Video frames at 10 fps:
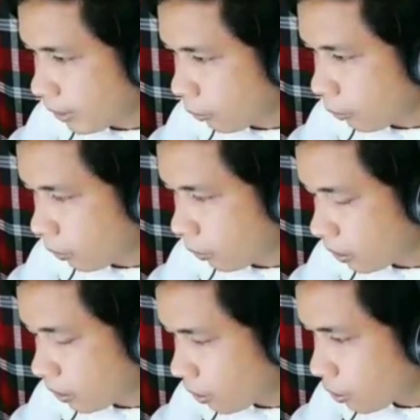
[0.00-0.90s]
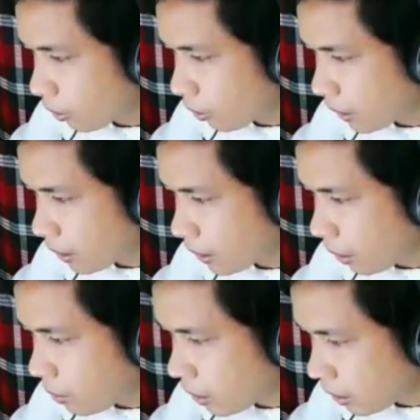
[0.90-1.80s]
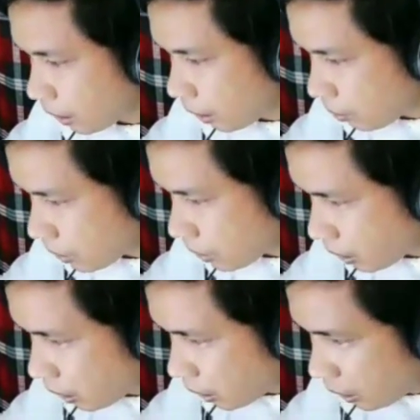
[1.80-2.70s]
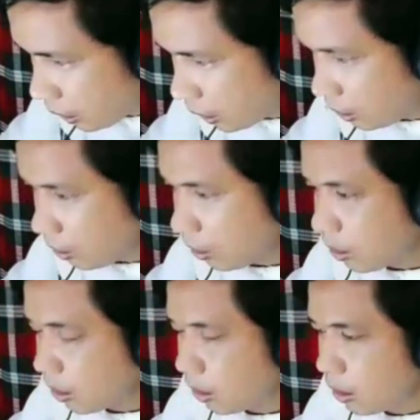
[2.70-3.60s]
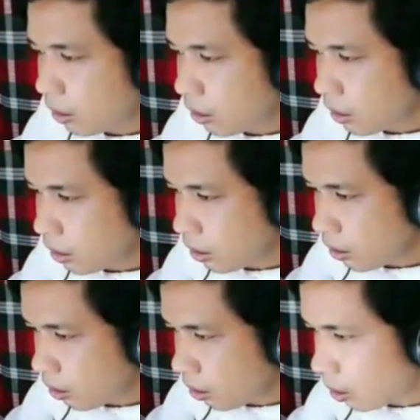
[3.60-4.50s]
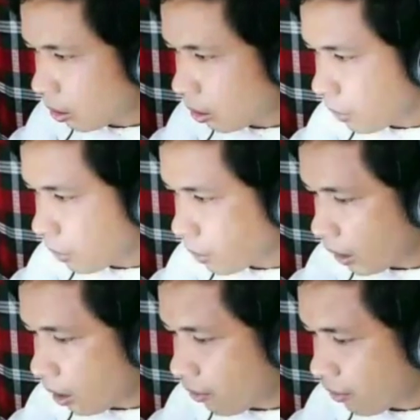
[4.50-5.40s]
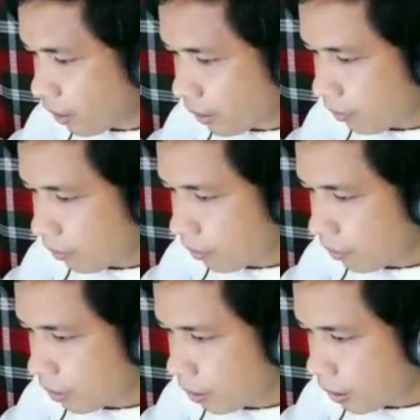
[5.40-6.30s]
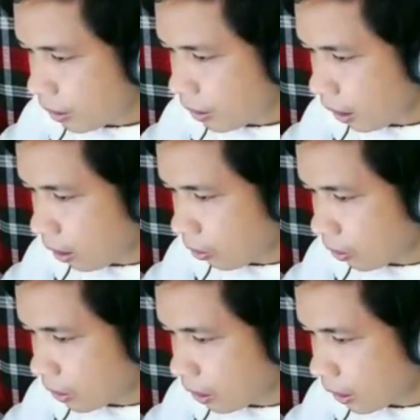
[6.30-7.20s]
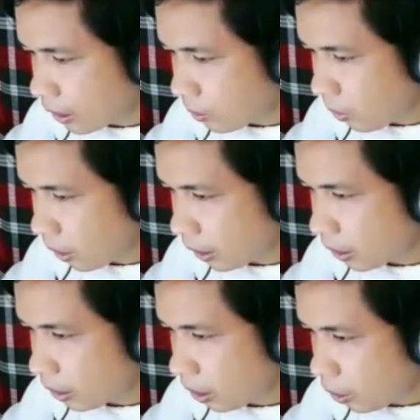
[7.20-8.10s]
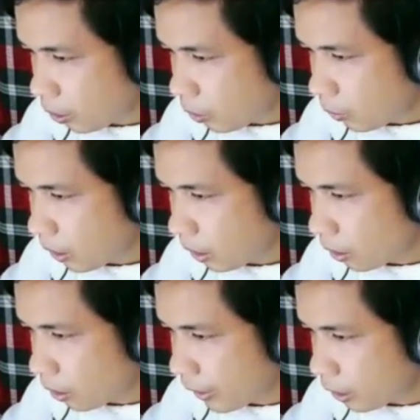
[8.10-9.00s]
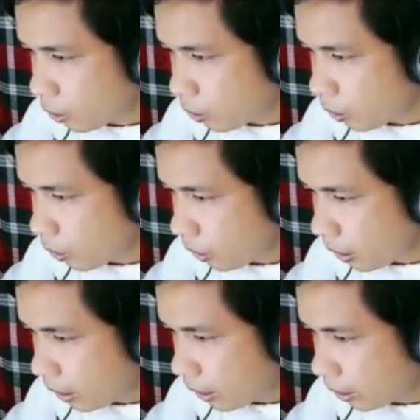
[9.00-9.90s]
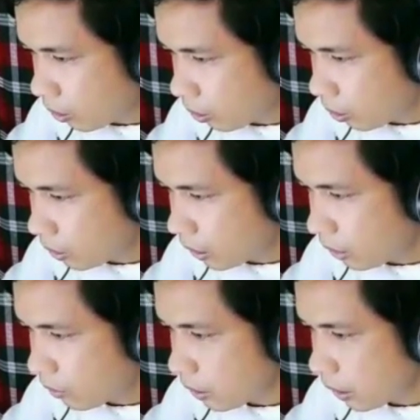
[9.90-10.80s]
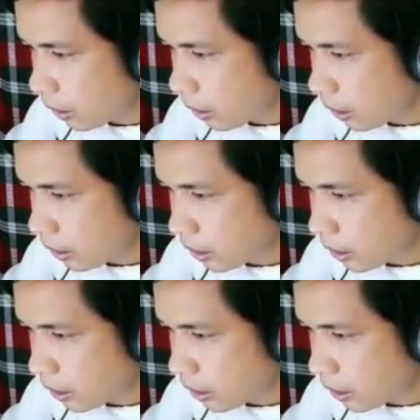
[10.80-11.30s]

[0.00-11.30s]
We will also repeat the same steps in column number 5. Now, on the last part, we are going to add all the given data.